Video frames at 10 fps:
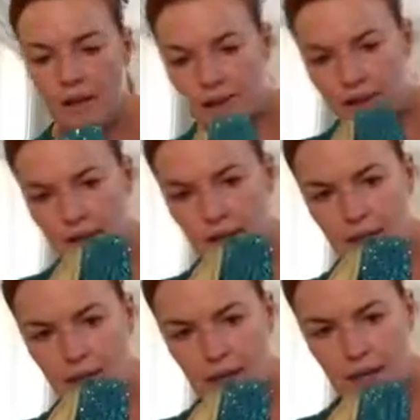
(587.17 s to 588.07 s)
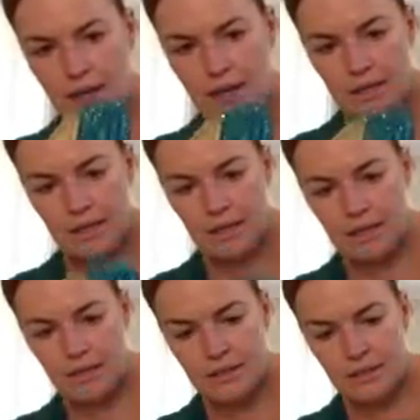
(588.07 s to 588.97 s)
Okay,
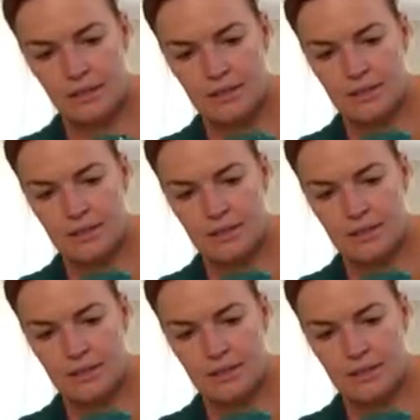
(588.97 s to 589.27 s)
just going